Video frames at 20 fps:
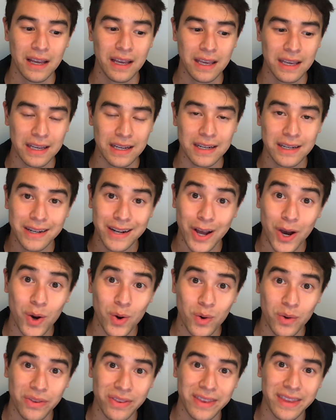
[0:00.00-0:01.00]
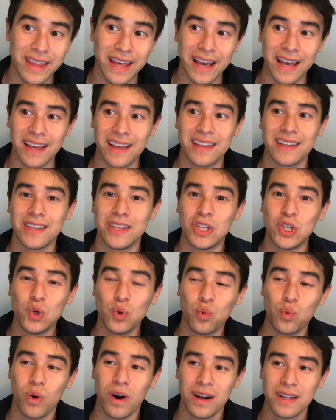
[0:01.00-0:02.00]
it known that
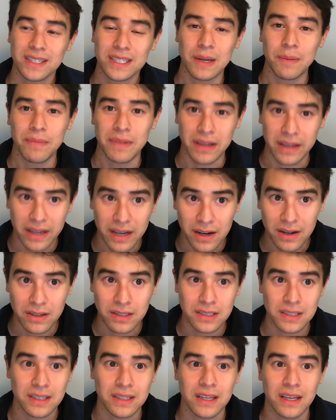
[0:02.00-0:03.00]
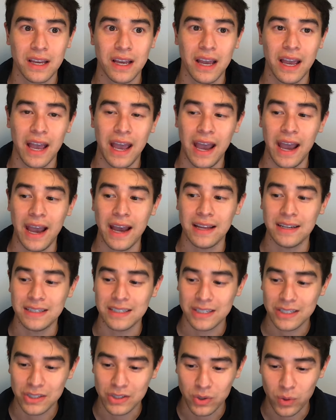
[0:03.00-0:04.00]
you want something else
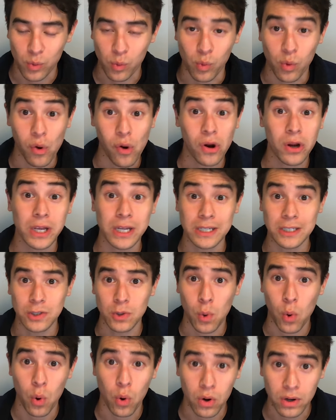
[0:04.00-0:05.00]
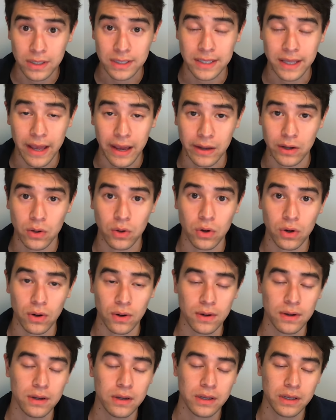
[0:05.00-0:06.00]
and you're working towards that
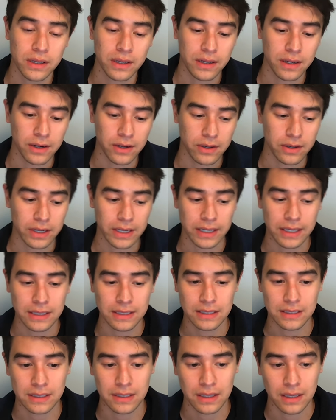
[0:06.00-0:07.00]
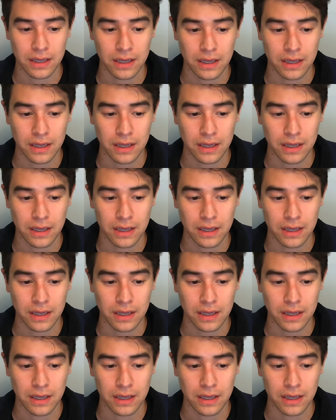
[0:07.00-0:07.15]
goal. You know, it's